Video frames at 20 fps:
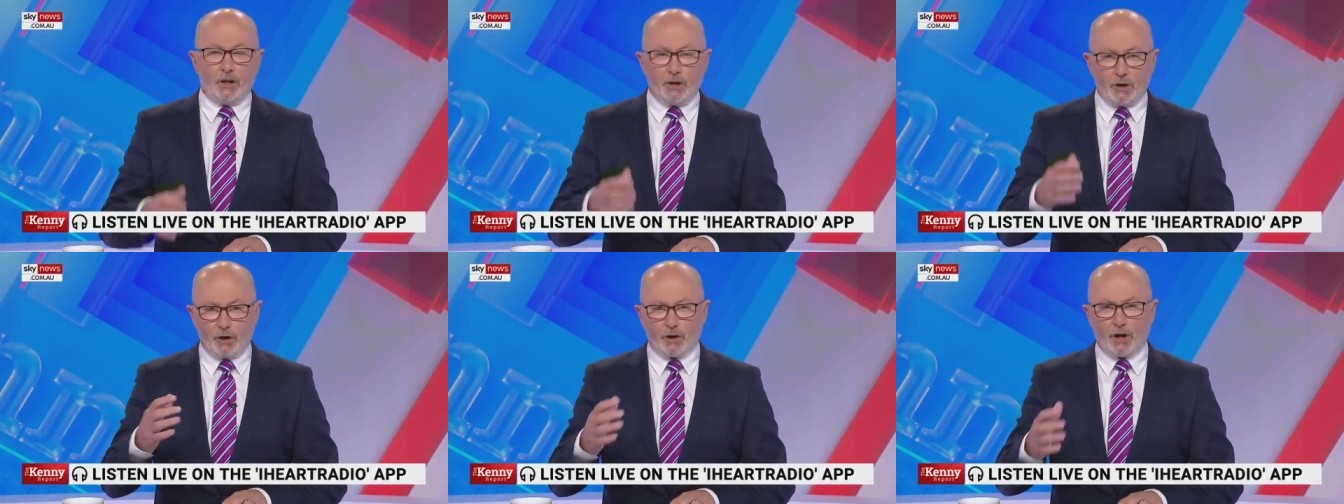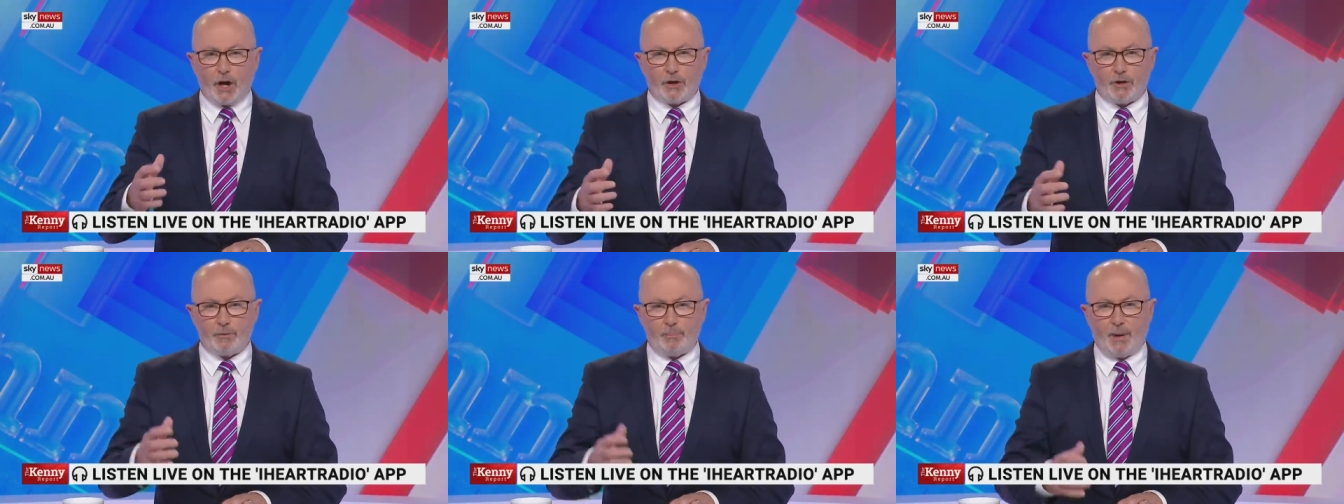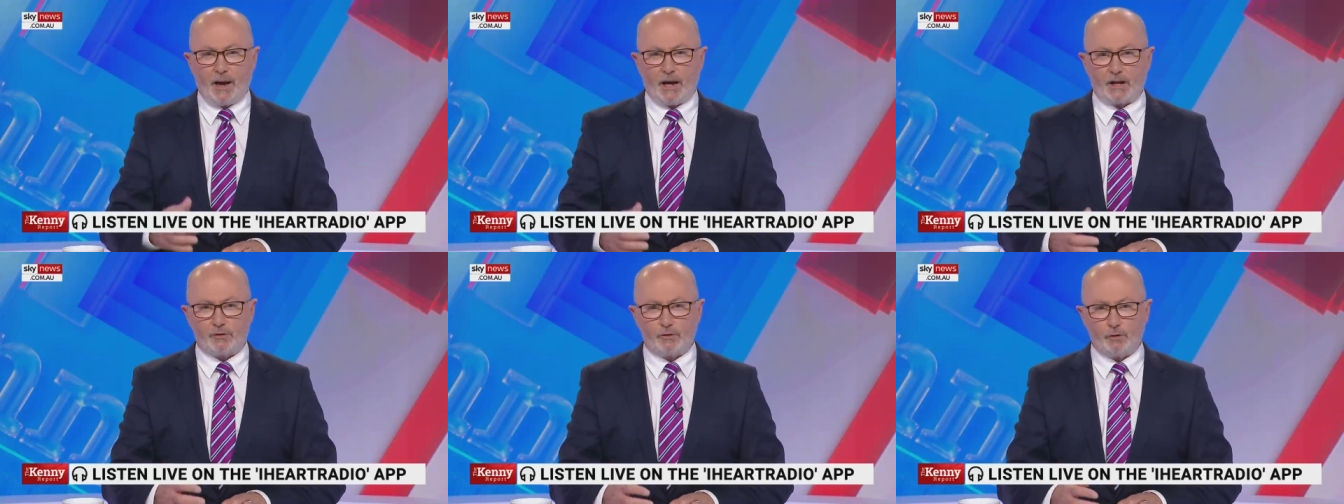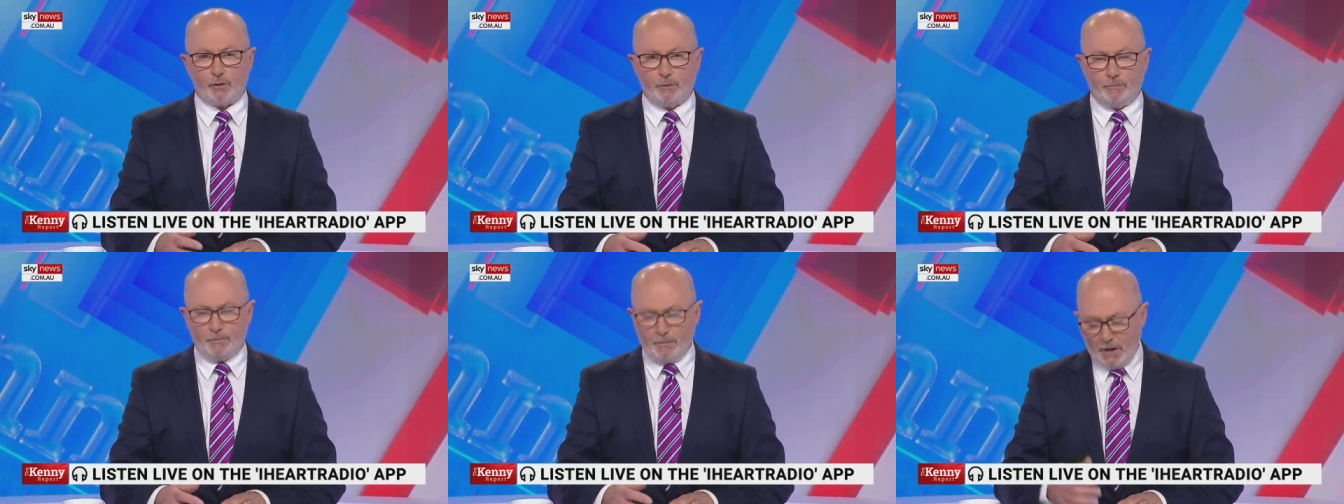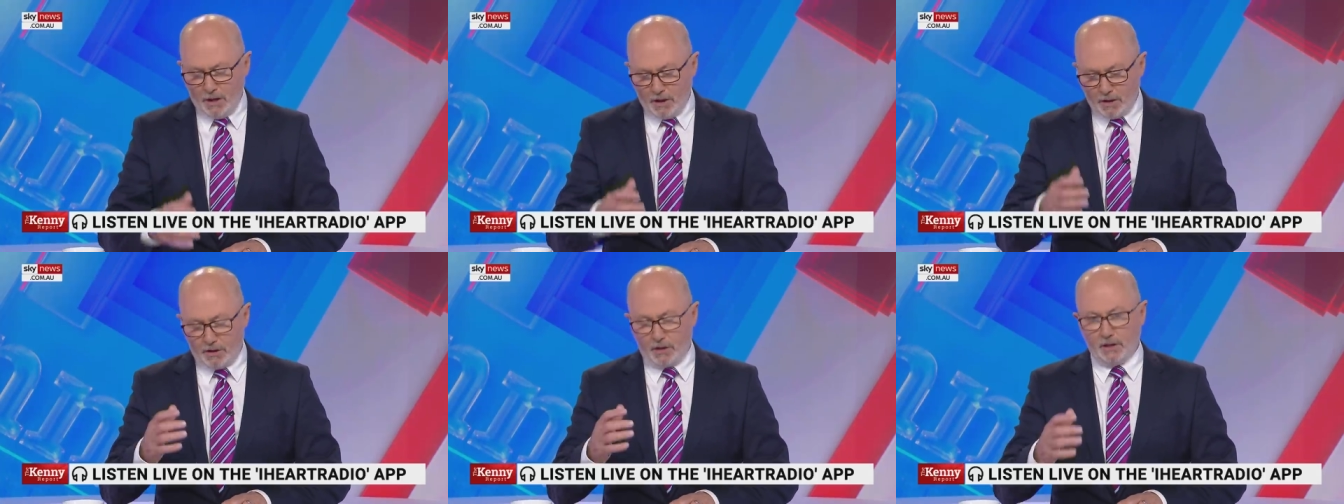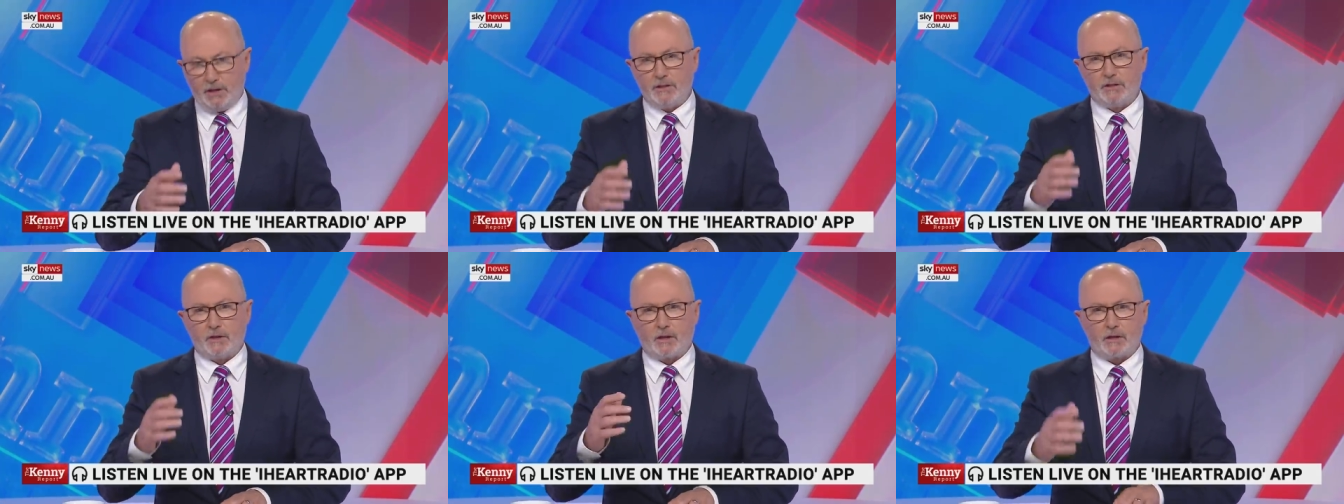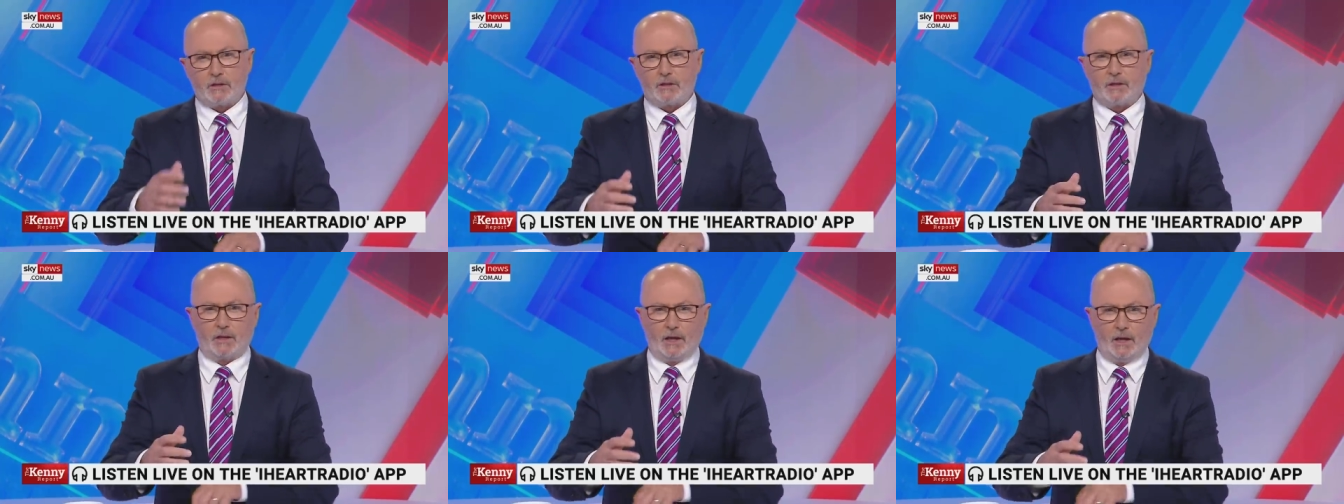You know the pack drill. These are
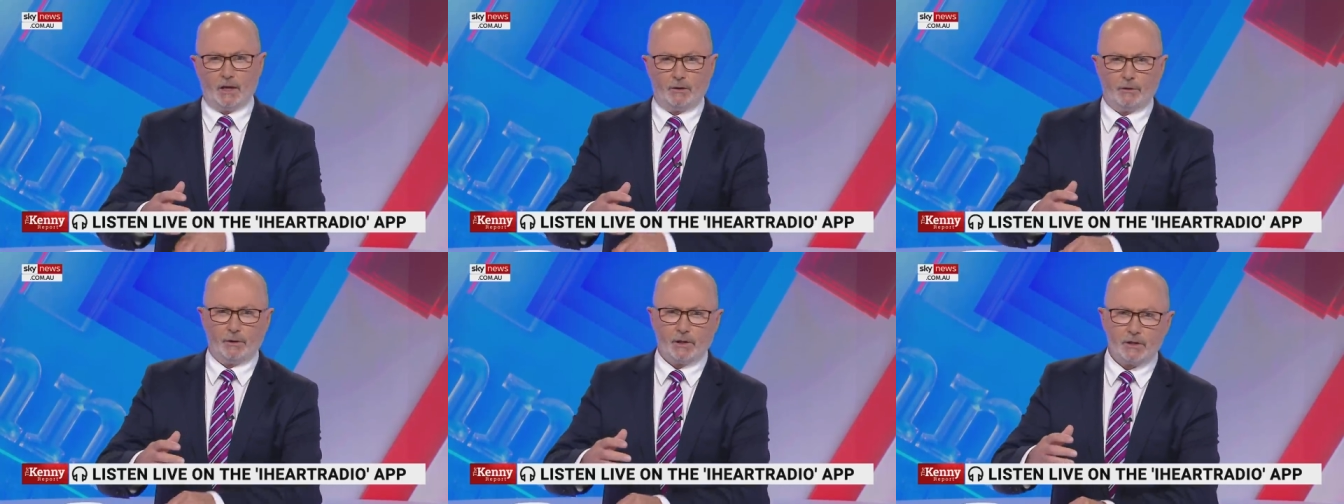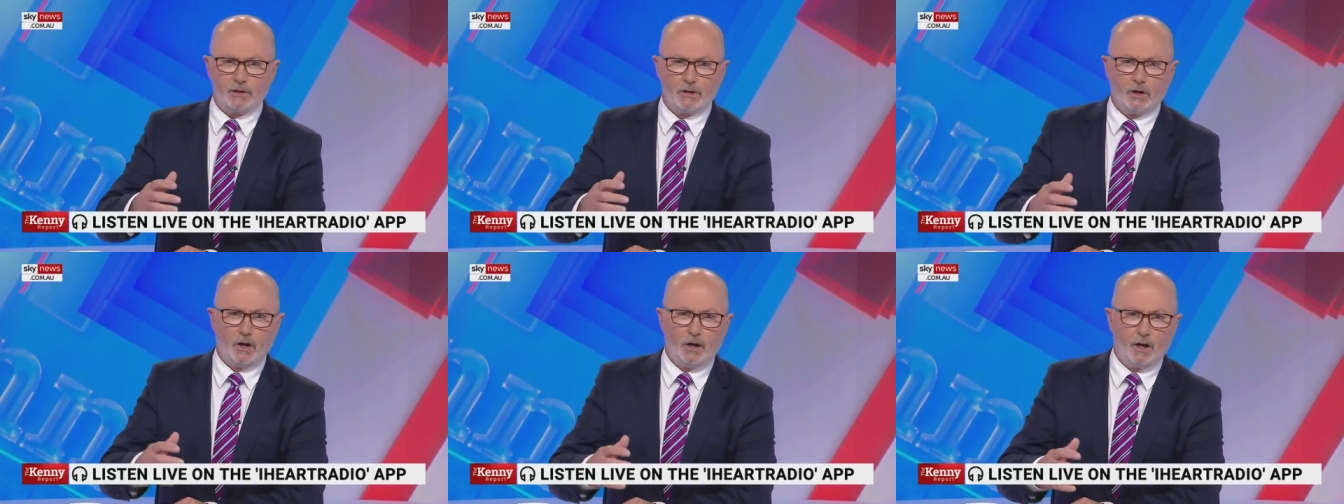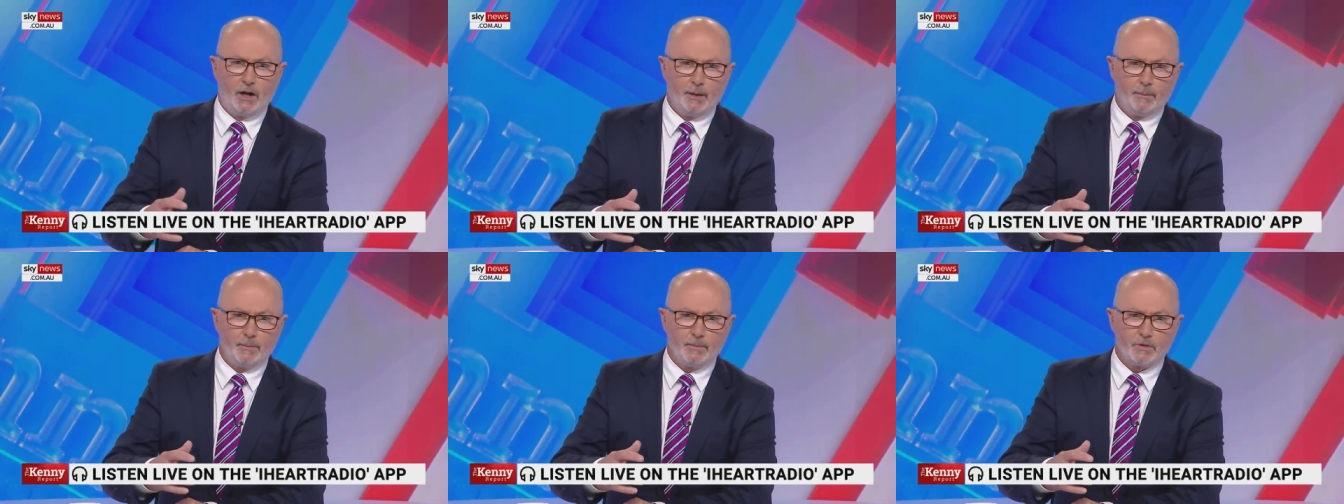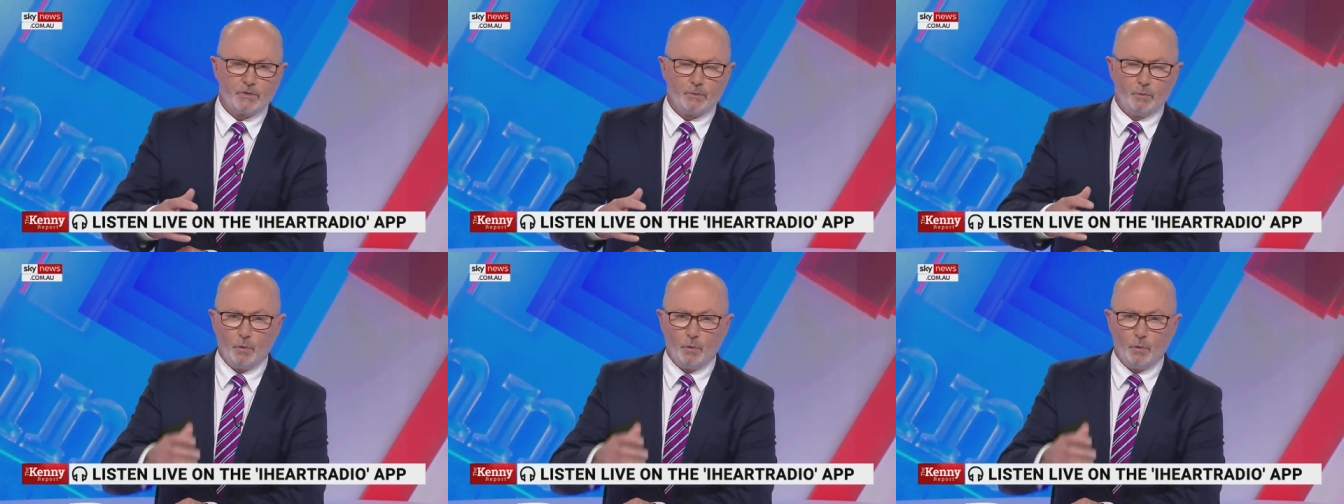scary times.